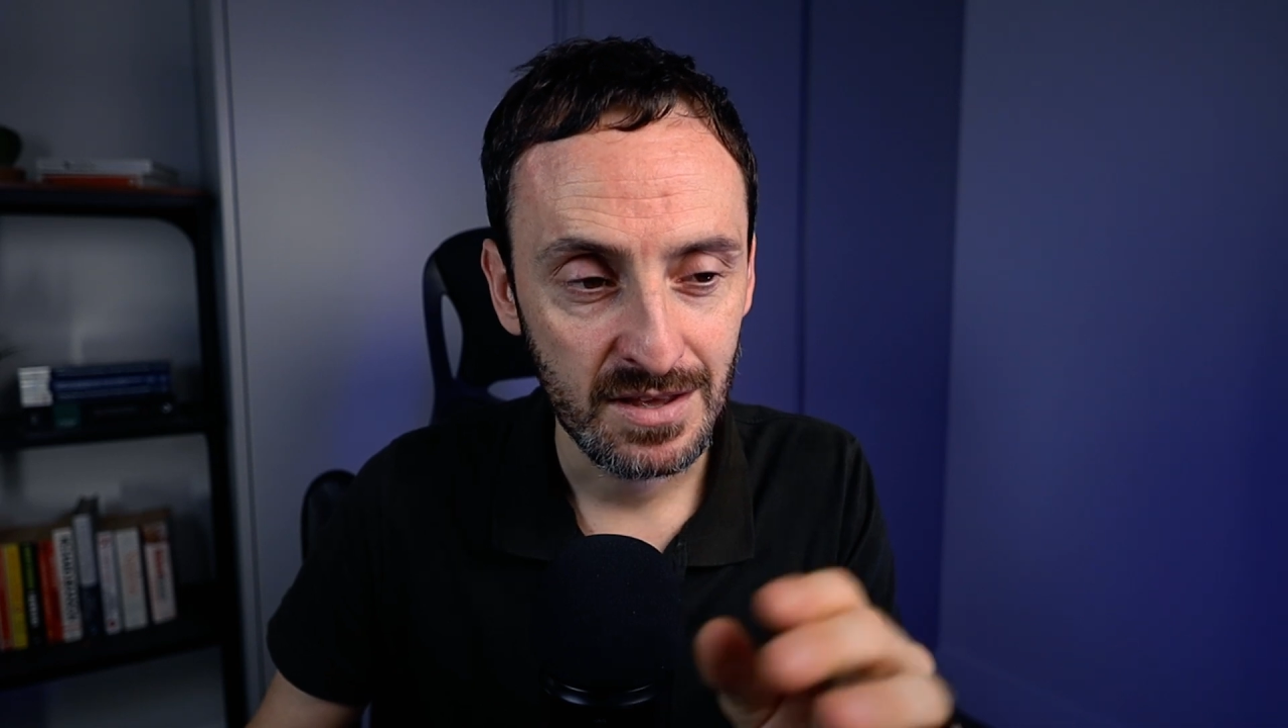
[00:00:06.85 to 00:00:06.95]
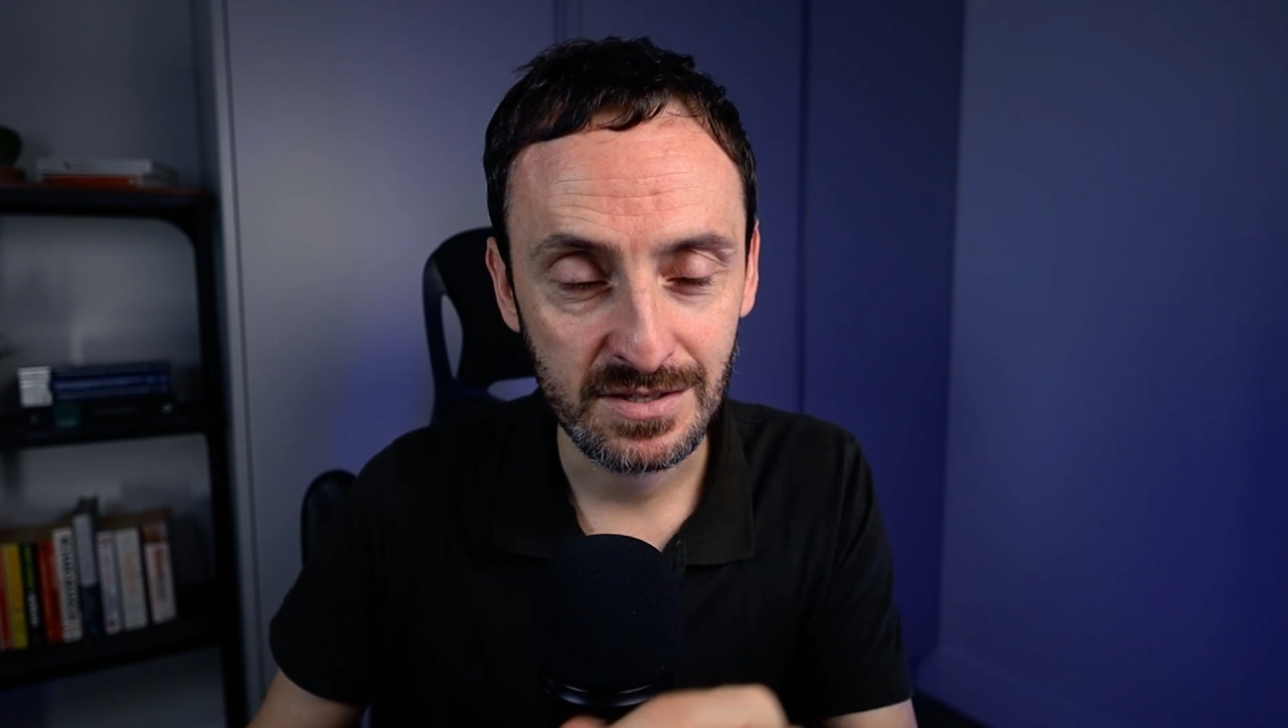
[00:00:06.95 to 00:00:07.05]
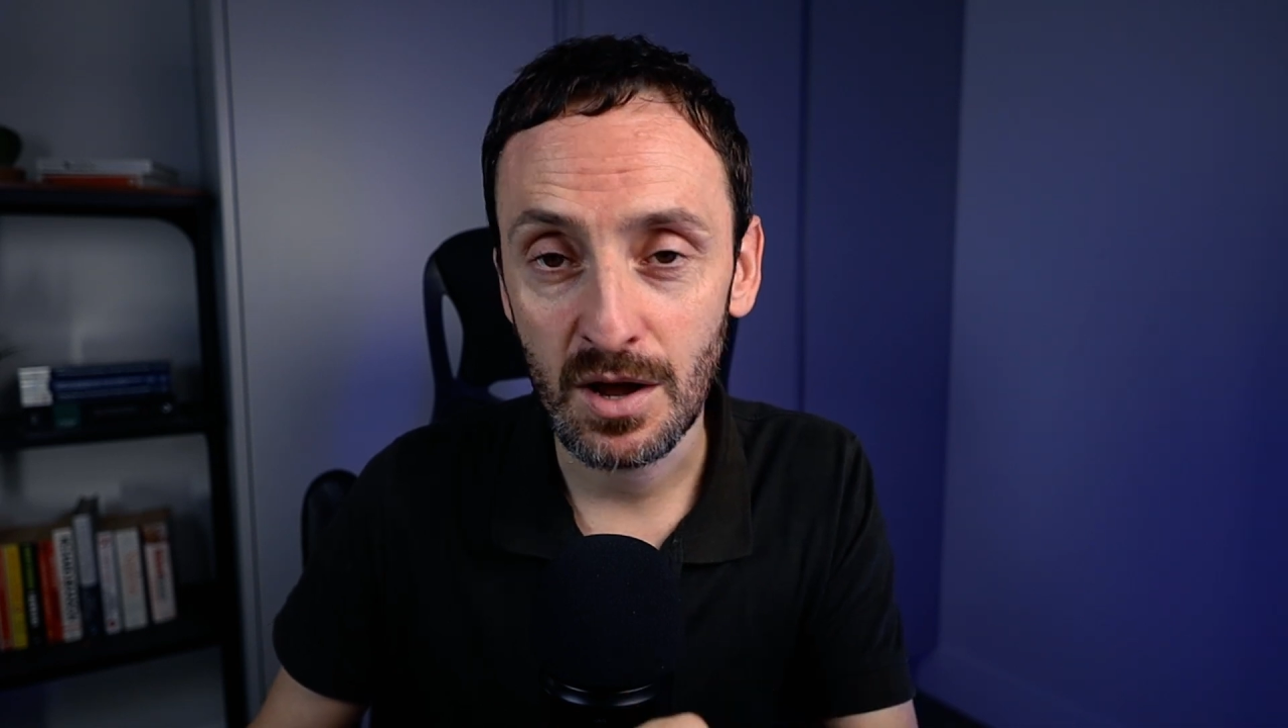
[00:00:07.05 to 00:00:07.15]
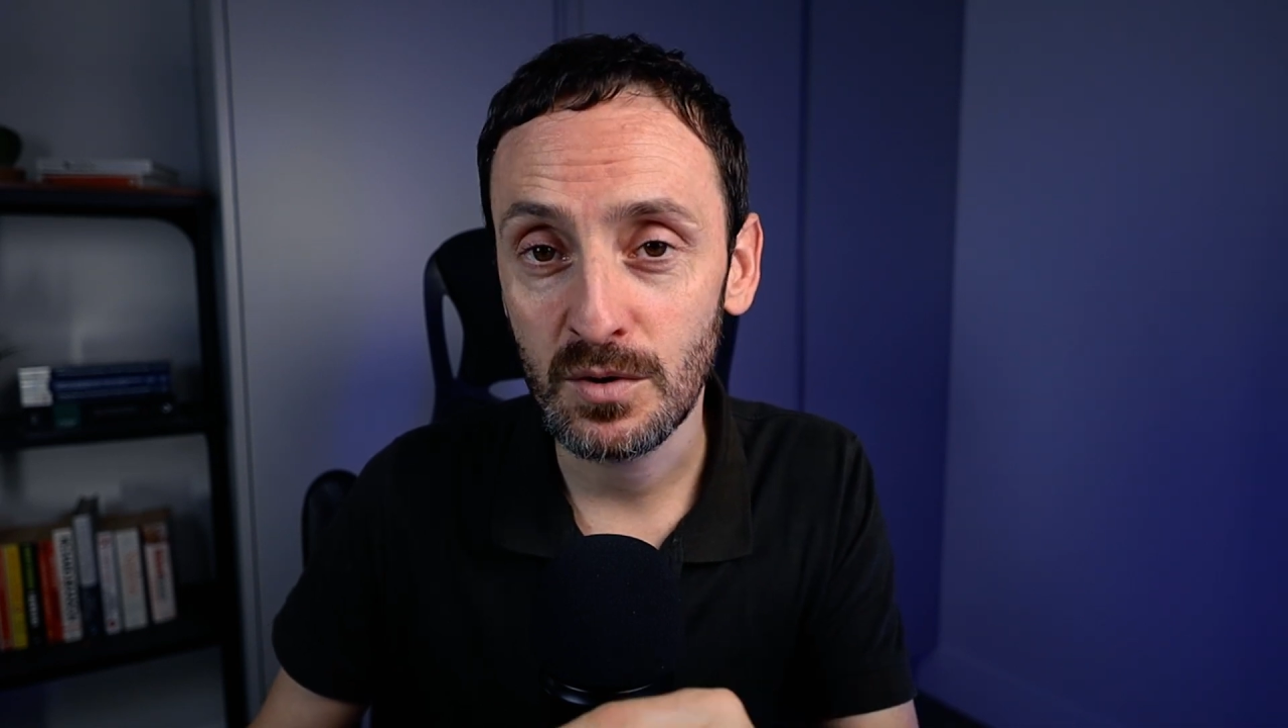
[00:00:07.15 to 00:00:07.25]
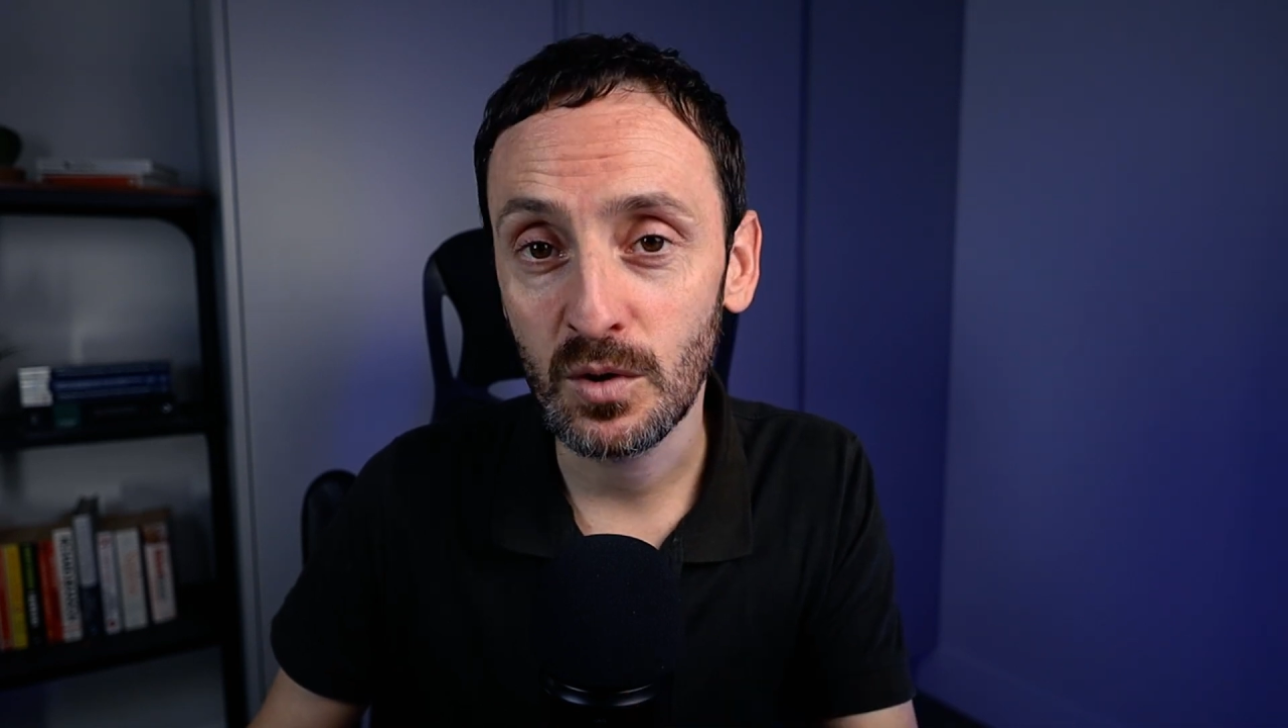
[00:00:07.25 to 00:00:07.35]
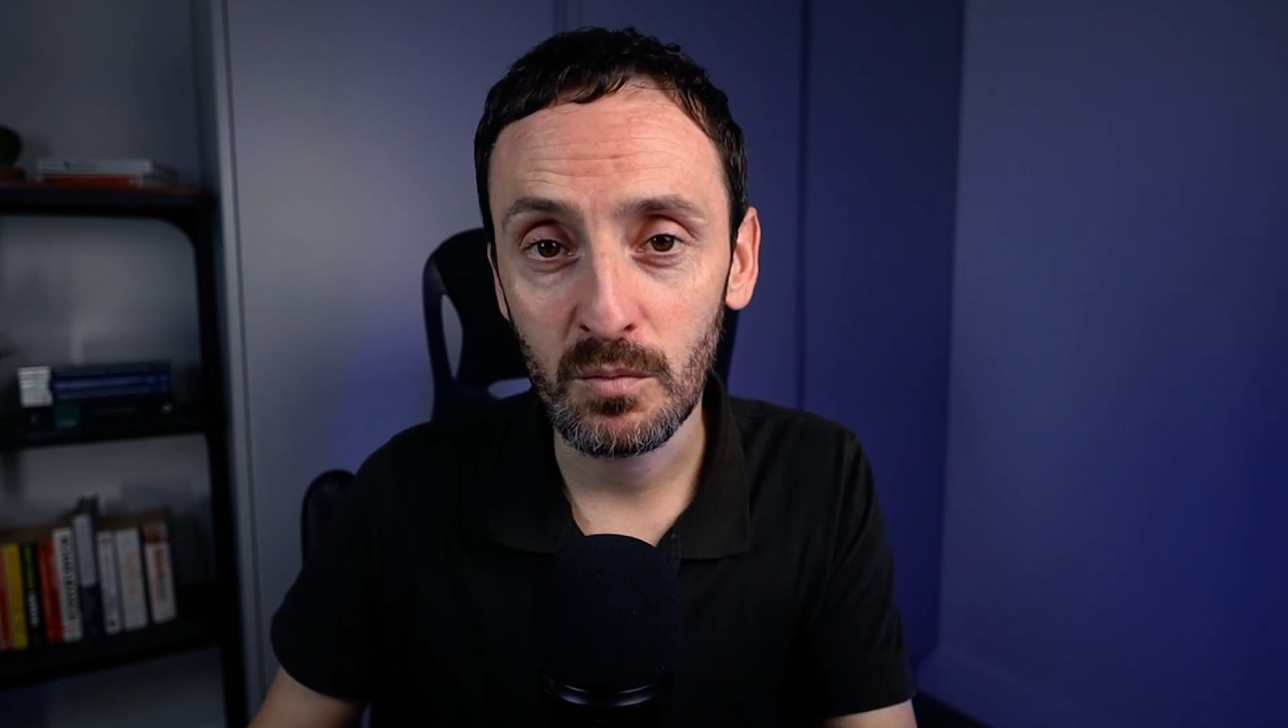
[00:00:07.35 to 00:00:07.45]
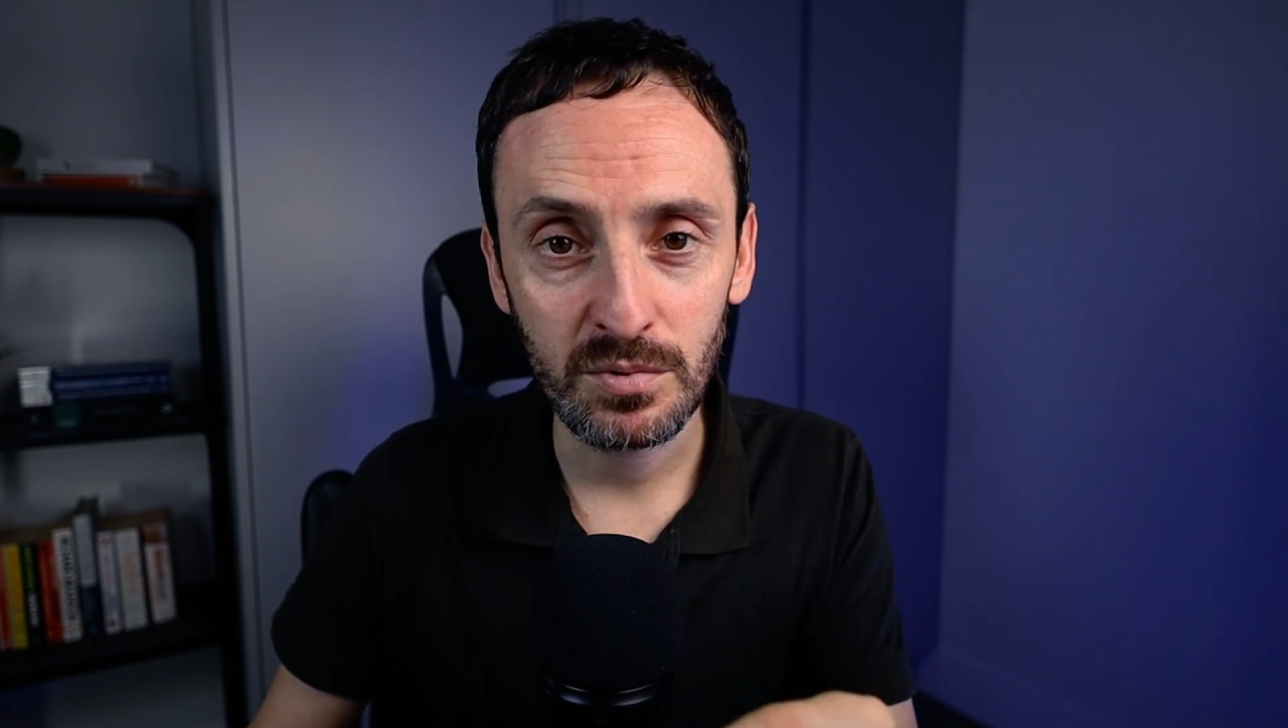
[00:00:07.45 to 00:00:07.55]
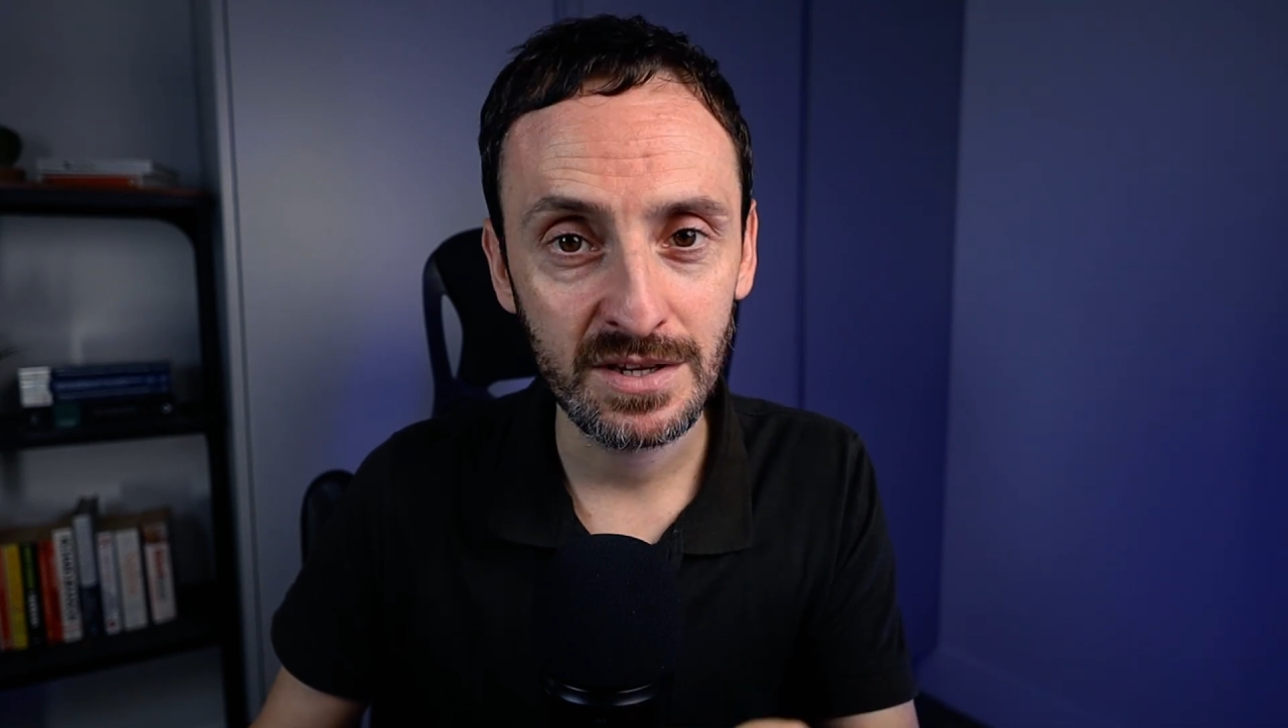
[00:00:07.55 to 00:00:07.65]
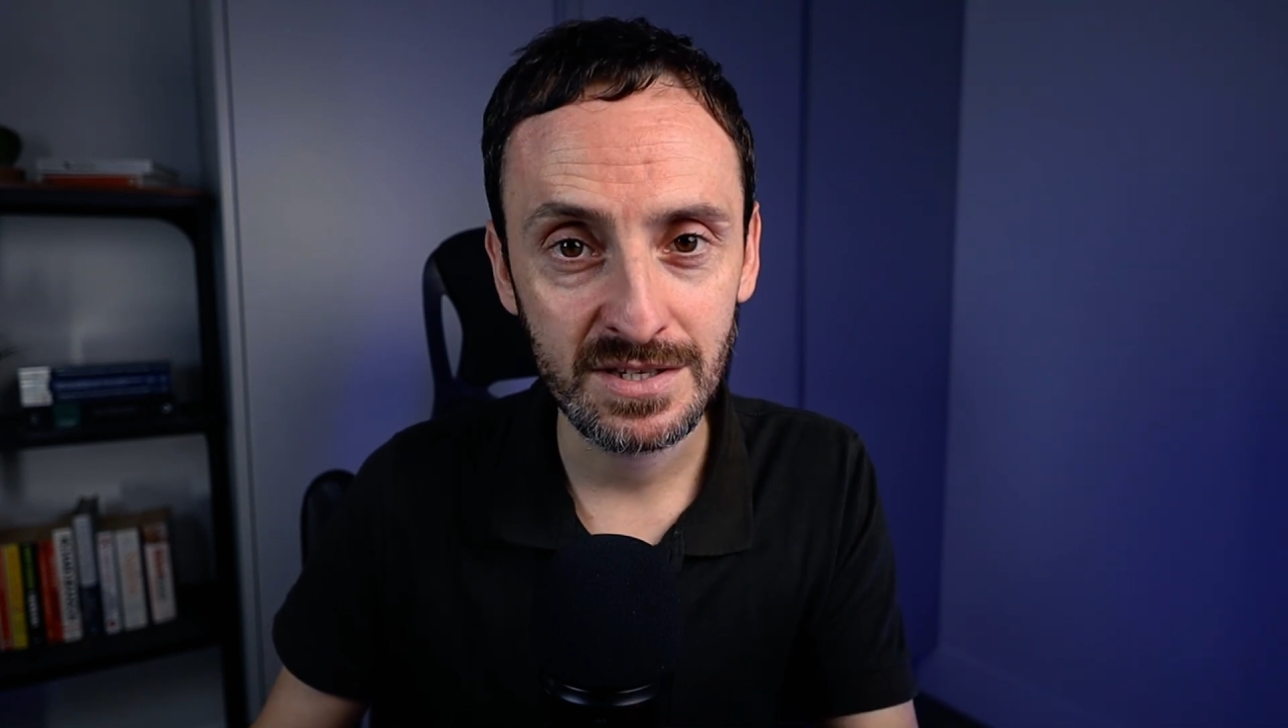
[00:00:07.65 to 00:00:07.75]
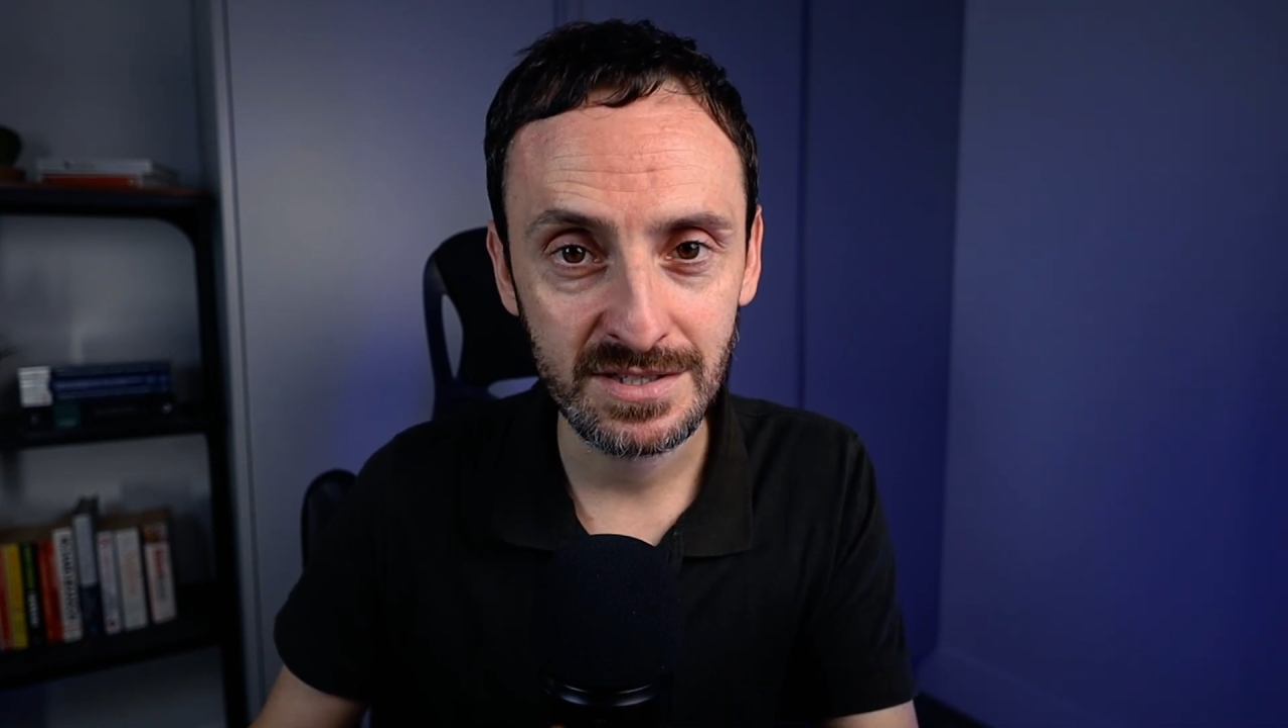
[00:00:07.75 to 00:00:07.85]
is how
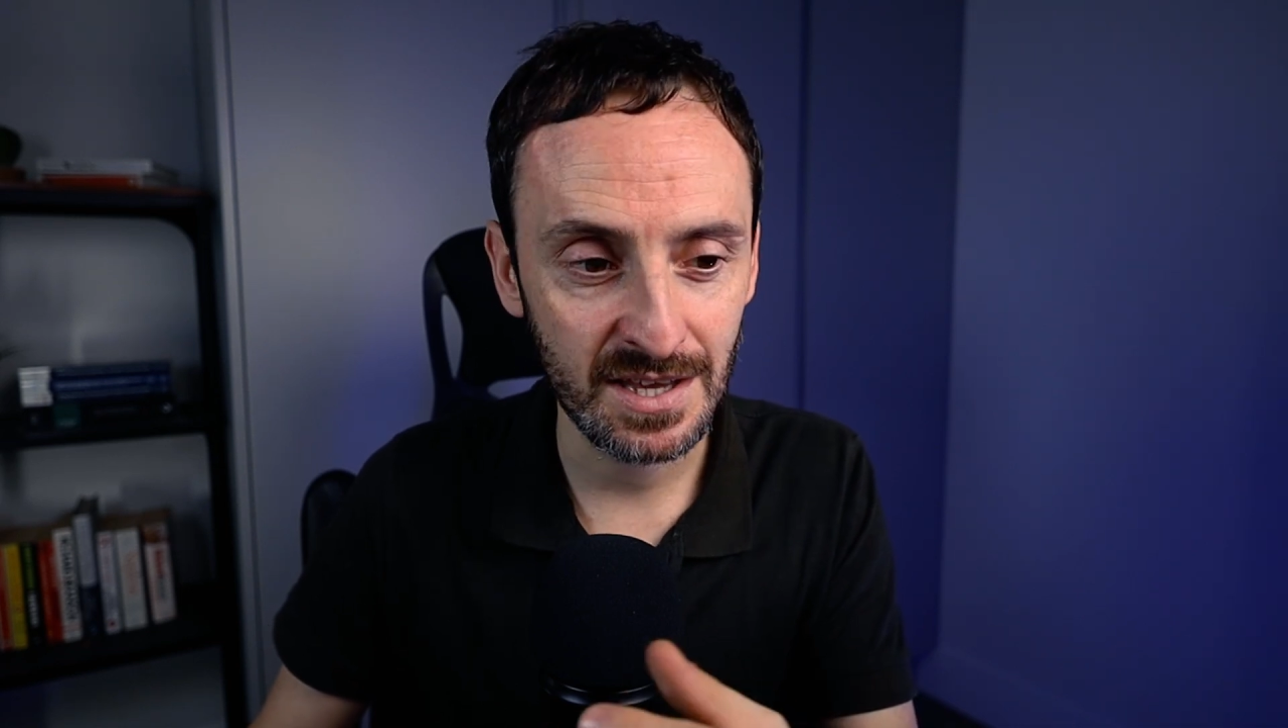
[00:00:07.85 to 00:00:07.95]
companies